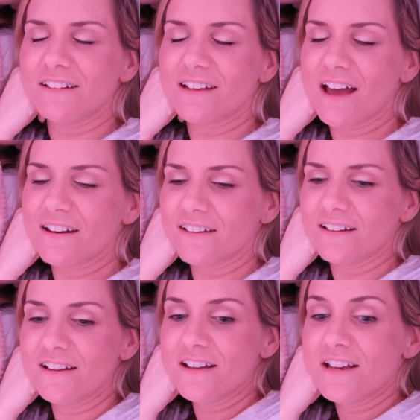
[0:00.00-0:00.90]
and kind
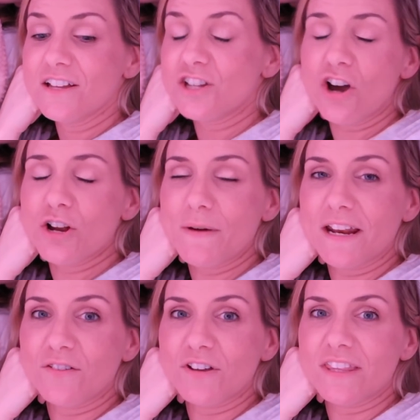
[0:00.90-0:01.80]
of talking
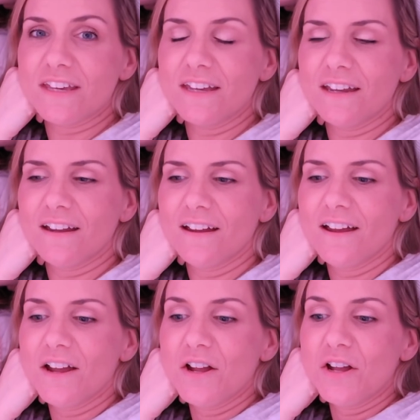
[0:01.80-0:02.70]
about everything.